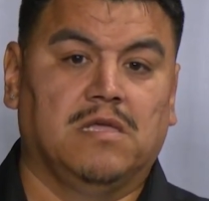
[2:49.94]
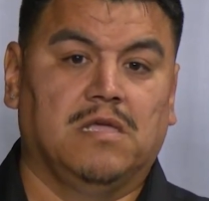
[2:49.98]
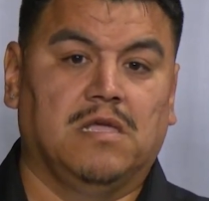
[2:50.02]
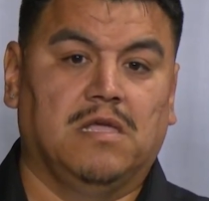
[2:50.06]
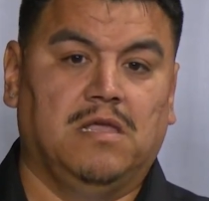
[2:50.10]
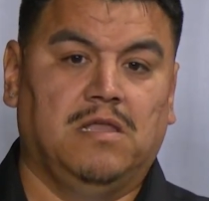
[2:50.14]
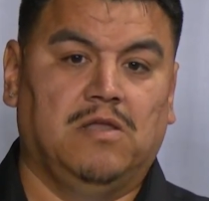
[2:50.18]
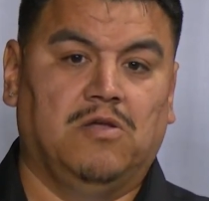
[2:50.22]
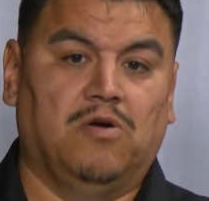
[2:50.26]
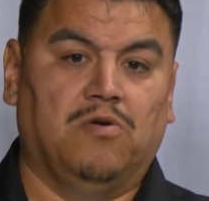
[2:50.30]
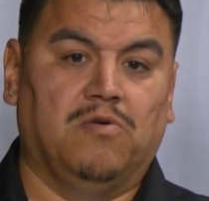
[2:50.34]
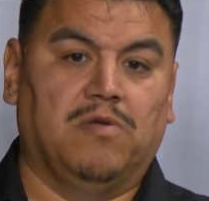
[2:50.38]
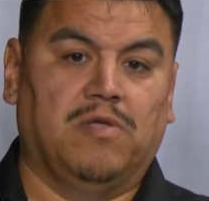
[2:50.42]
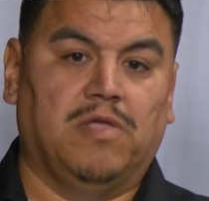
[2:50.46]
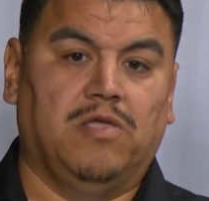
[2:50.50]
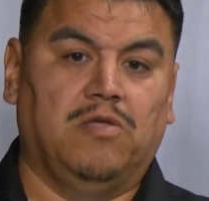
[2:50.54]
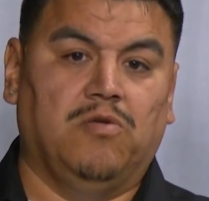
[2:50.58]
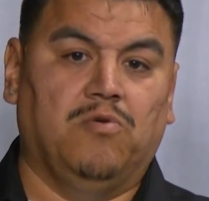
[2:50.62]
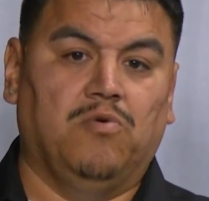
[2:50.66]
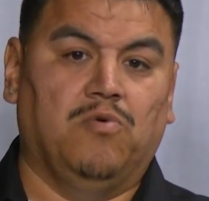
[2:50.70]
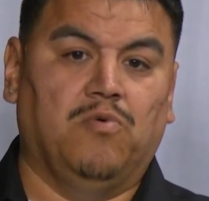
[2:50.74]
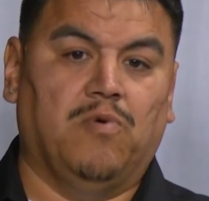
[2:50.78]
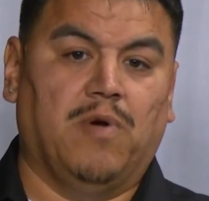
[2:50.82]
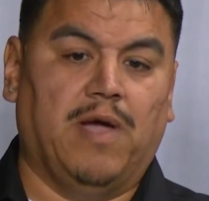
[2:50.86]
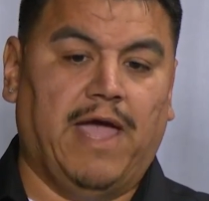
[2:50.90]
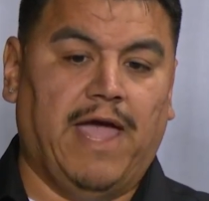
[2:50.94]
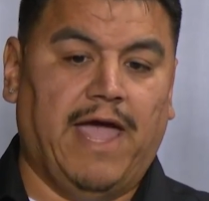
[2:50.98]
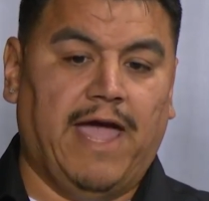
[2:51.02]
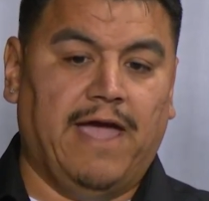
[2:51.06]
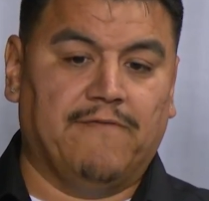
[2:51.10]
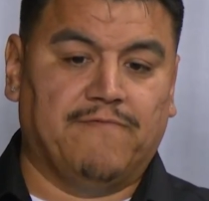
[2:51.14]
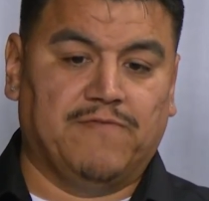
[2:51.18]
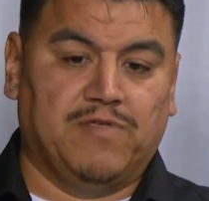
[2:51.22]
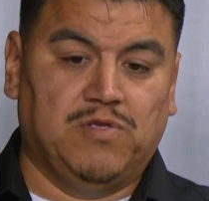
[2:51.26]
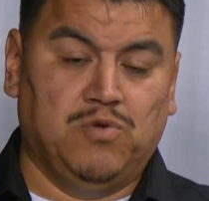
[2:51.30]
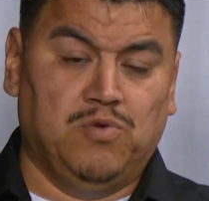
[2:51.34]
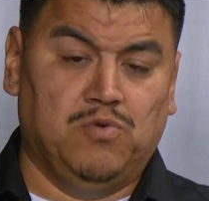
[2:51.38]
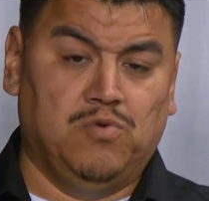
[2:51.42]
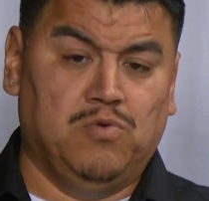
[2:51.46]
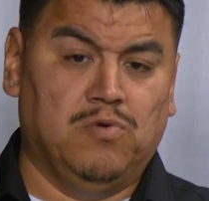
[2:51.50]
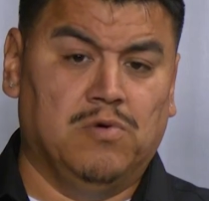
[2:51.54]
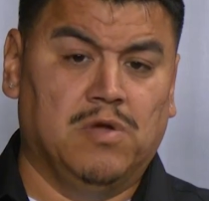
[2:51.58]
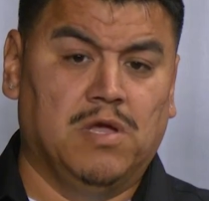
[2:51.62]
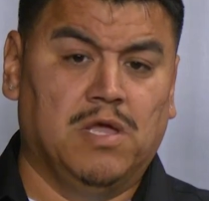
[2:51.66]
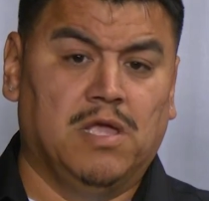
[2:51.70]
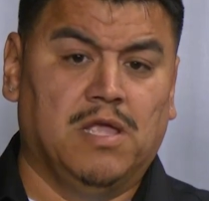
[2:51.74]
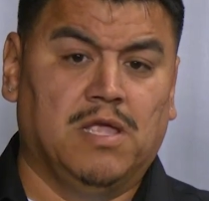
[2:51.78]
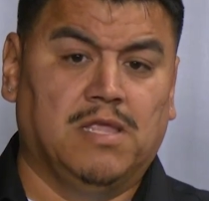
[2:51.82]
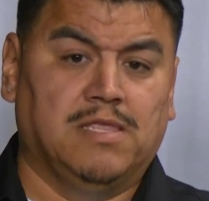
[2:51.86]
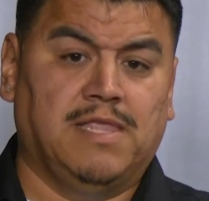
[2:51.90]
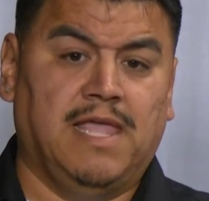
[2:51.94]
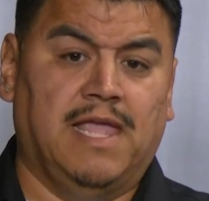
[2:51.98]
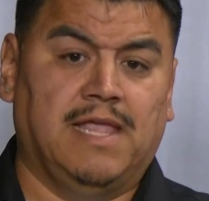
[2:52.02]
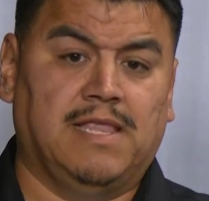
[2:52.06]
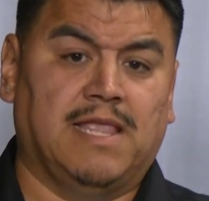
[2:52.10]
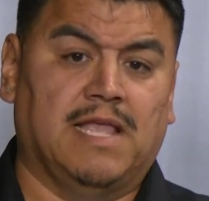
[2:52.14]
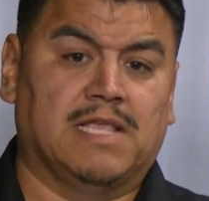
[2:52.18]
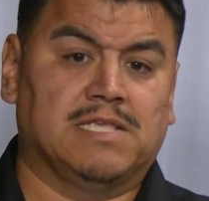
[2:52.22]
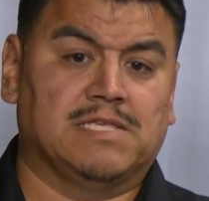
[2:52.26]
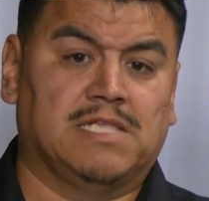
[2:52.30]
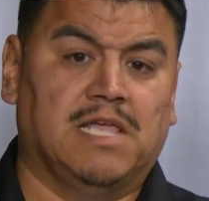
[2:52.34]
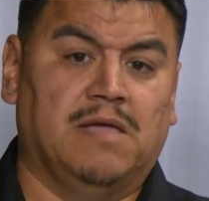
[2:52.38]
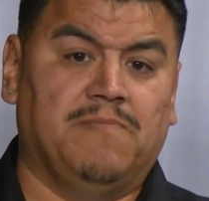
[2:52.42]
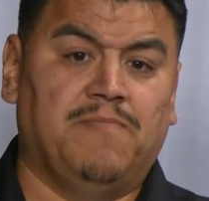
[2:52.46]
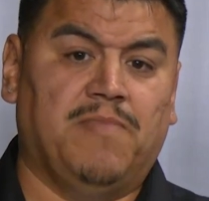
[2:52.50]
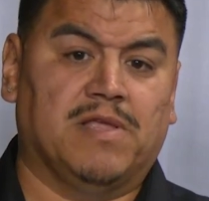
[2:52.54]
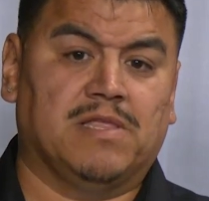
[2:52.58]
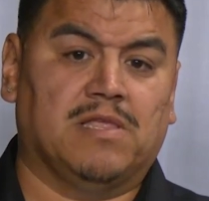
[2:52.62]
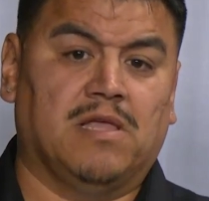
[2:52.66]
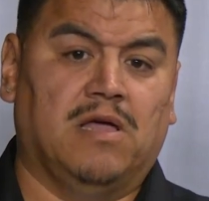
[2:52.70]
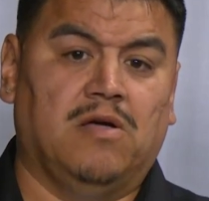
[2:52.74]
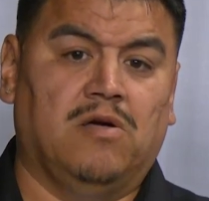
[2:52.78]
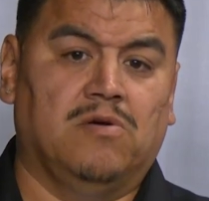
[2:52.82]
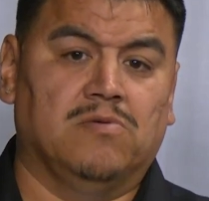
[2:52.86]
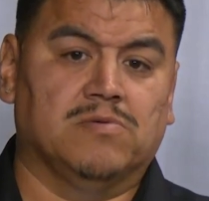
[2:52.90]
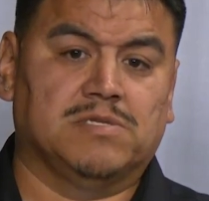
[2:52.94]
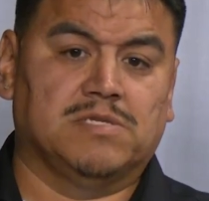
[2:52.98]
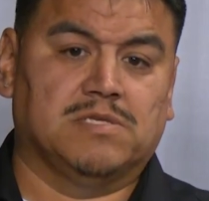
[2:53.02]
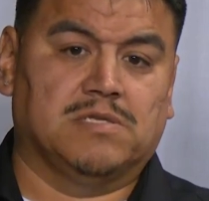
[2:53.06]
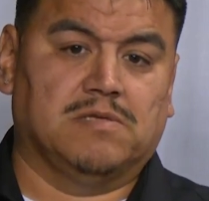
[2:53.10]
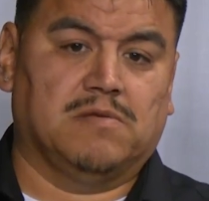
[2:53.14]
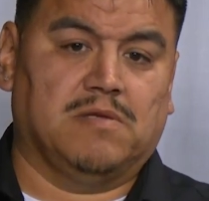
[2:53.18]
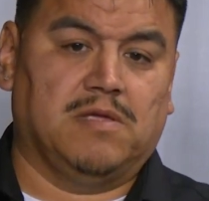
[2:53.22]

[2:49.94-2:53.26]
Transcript: You know, you have to take that step at the house,